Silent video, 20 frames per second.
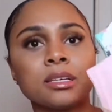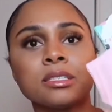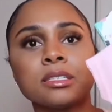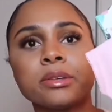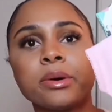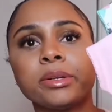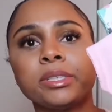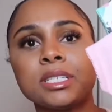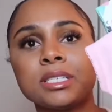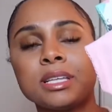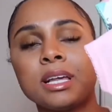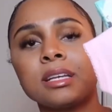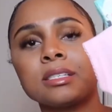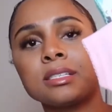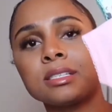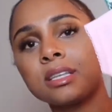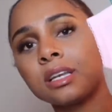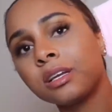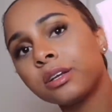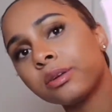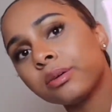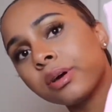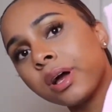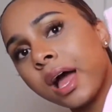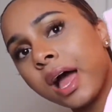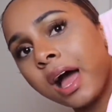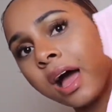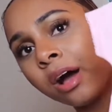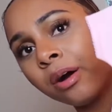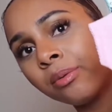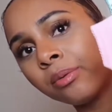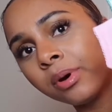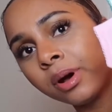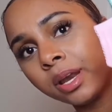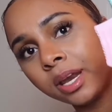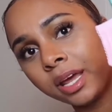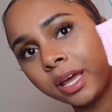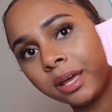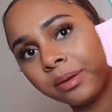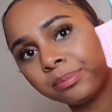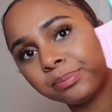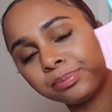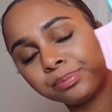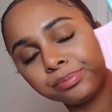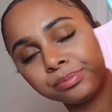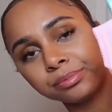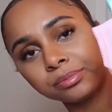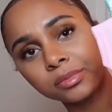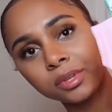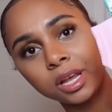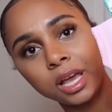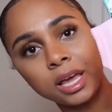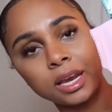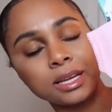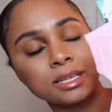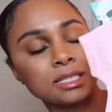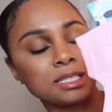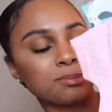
So it just has a little cow on it and it's